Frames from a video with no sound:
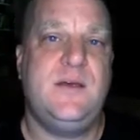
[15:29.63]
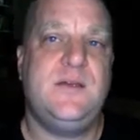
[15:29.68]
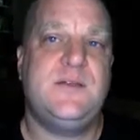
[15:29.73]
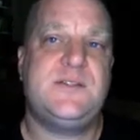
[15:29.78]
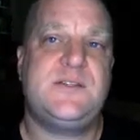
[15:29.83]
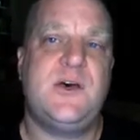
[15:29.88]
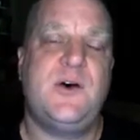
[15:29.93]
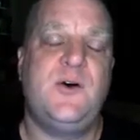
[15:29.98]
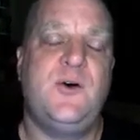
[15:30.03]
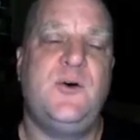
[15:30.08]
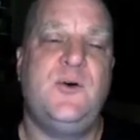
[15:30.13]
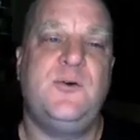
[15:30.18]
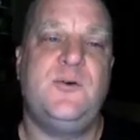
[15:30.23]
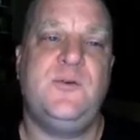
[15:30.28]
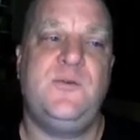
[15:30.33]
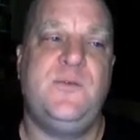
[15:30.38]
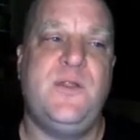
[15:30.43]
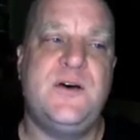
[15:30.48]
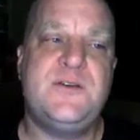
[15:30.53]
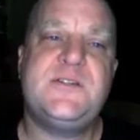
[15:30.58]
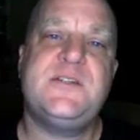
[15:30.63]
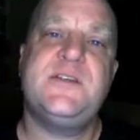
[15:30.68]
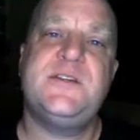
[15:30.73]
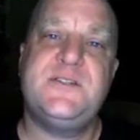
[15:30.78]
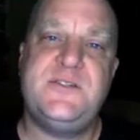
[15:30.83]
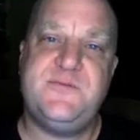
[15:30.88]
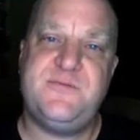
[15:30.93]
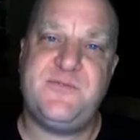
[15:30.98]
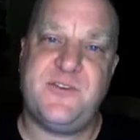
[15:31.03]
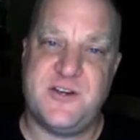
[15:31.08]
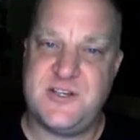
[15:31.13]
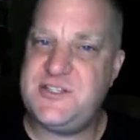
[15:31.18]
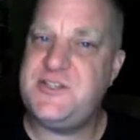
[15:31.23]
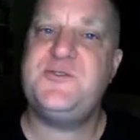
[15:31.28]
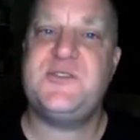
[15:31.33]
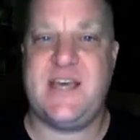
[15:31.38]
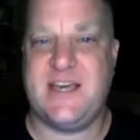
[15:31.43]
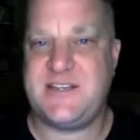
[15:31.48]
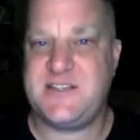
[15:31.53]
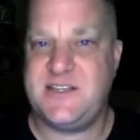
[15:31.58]
So those are the first
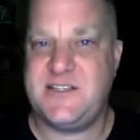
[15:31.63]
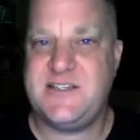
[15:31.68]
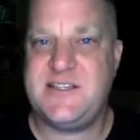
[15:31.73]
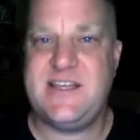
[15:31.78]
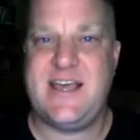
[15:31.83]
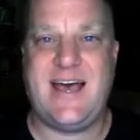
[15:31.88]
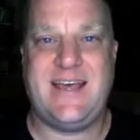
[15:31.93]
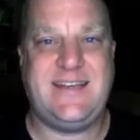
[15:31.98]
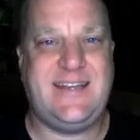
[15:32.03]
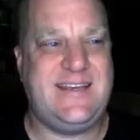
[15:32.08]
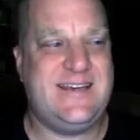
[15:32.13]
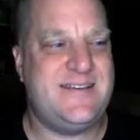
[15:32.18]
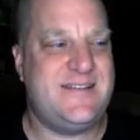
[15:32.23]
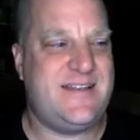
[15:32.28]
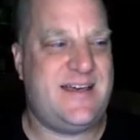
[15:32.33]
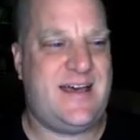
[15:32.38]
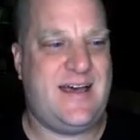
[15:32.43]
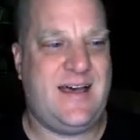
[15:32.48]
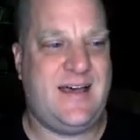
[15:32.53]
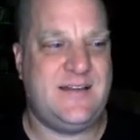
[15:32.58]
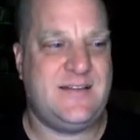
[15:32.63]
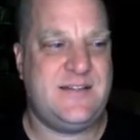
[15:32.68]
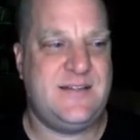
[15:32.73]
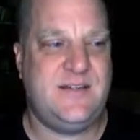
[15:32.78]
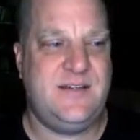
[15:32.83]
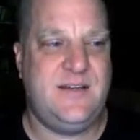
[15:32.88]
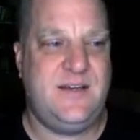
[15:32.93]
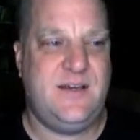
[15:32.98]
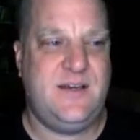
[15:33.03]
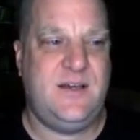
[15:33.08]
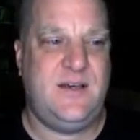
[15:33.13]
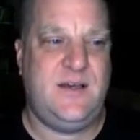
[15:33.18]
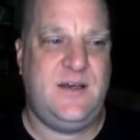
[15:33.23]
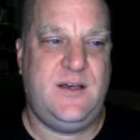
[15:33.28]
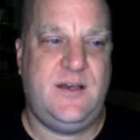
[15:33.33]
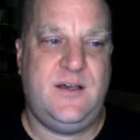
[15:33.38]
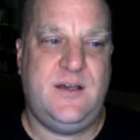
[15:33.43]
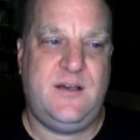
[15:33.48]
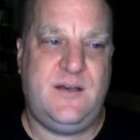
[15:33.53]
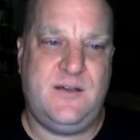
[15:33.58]
two sections. The idea that
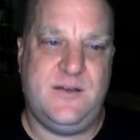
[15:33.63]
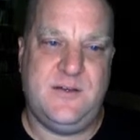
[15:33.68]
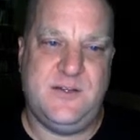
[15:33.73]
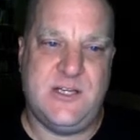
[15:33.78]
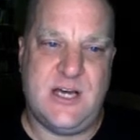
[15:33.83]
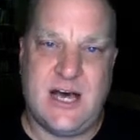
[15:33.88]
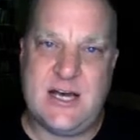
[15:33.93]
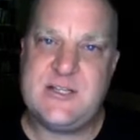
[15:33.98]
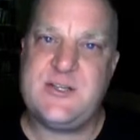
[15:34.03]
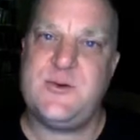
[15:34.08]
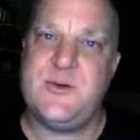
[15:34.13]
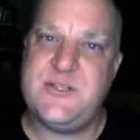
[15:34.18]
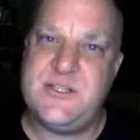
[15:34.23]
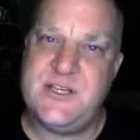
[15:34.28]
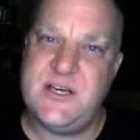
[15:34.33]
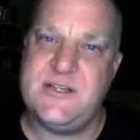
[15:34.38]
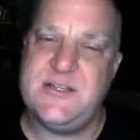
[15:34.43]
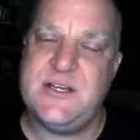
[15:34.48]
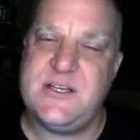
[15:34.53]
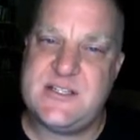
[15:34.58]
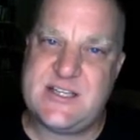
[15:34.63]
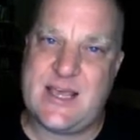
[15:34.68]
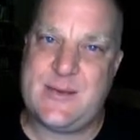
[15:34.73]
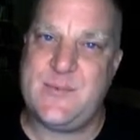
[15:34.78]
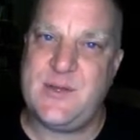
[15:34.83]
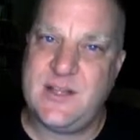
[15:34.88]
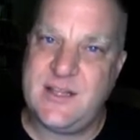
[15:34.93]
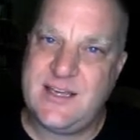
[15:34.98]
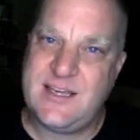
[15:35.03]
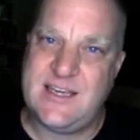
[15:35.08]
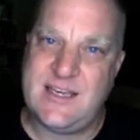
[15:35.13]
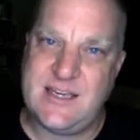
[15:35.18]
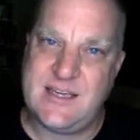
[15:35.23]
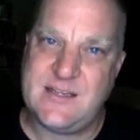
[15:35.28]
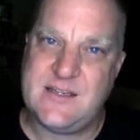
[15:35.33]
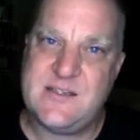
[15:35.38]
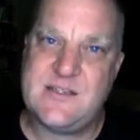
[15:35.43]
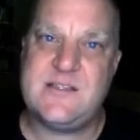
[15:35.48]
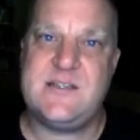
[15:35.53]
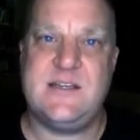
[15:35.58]
Joshua, Judges, Samuel, and
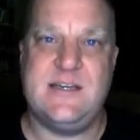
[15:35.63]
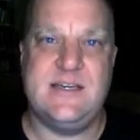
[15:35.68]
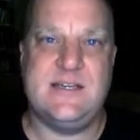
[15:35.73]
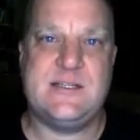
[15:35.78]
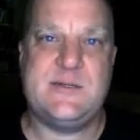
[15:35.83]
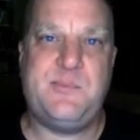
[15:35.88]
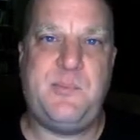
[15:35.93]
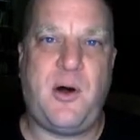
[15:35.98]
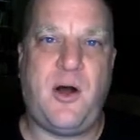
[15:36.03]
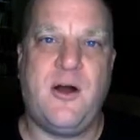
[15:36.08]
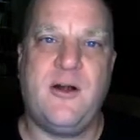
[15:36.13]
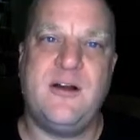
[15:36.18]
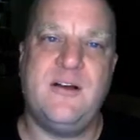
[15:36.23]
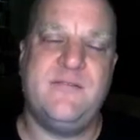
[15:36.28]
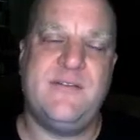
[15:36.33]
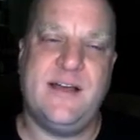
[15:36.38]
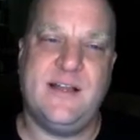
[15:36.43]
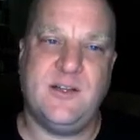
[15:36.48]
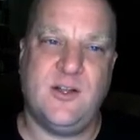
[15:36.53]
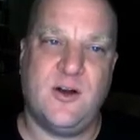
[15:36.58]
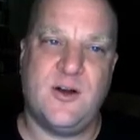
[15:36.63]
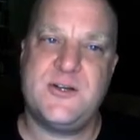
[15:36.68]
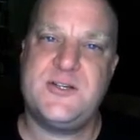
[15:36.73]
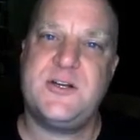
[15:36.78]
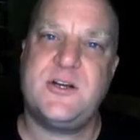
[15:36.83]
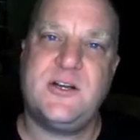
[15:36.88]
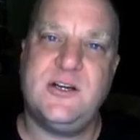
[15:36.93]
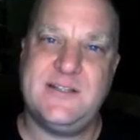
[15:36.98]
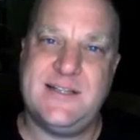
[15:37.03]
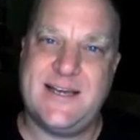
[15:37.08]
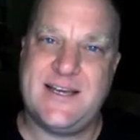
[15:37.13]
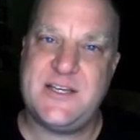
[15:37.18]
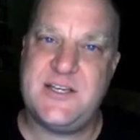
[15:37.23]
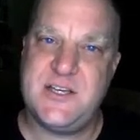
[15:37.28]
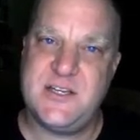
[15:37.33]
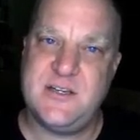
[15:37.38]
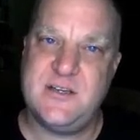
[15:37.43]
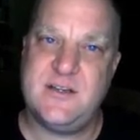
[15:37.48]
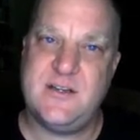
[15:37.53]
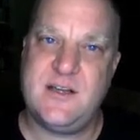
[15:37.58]
Kings is part of a larger
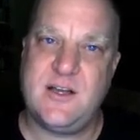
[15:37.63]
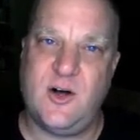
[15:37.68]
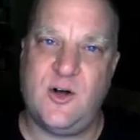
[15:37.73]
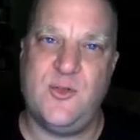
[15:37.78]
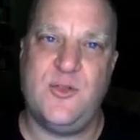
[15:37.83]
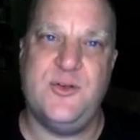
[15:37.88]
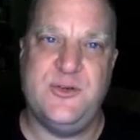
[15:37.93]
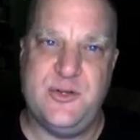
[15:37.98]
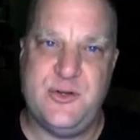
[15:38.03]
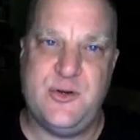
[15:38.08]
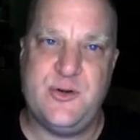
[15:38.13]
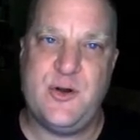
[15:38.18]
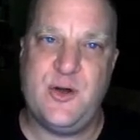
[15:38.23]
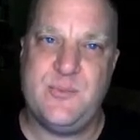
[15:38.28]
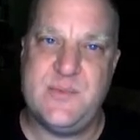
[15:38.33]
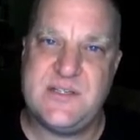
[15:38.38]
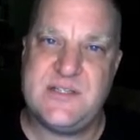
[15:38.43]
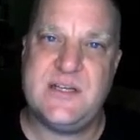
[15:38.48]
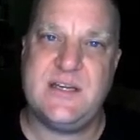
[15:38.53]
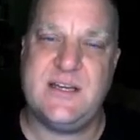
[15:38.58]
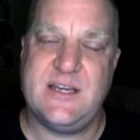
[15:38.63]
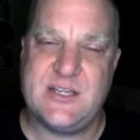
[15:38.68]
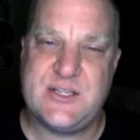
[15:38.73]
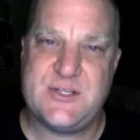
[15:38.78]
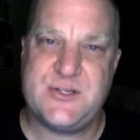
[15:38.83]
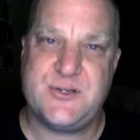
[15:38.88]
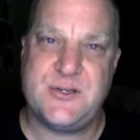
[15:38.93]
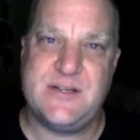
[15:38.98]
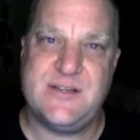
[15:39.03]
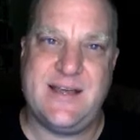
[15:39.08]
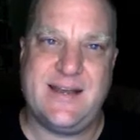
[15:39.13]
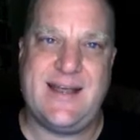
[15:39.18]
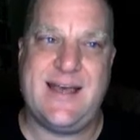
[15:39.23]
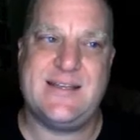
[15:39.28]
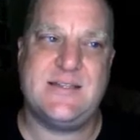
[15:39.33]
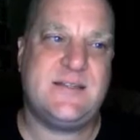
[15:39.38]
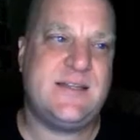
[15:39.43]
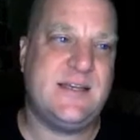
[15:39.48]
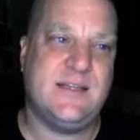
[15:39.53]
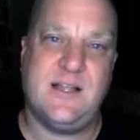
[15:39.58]
collection called the Deuteronomistic History that
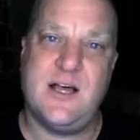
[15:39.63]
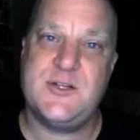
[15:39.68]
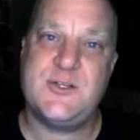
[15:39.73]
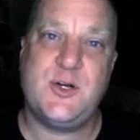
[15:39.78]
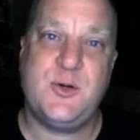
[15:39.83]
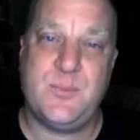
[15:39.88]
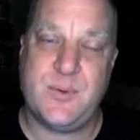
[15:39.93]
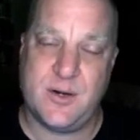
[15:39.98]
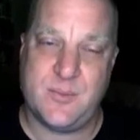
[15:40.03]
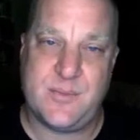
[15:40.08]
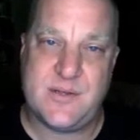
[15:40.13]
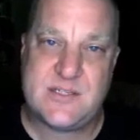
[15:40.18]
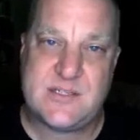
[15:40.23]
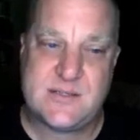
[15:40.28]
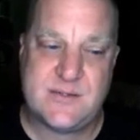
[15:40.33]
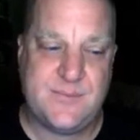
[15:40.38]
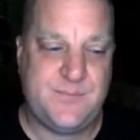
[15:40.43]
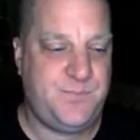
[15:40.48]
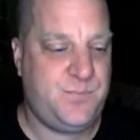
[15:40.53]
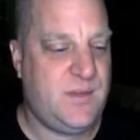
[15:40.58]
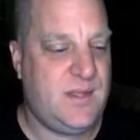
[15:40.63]
has theological purpose,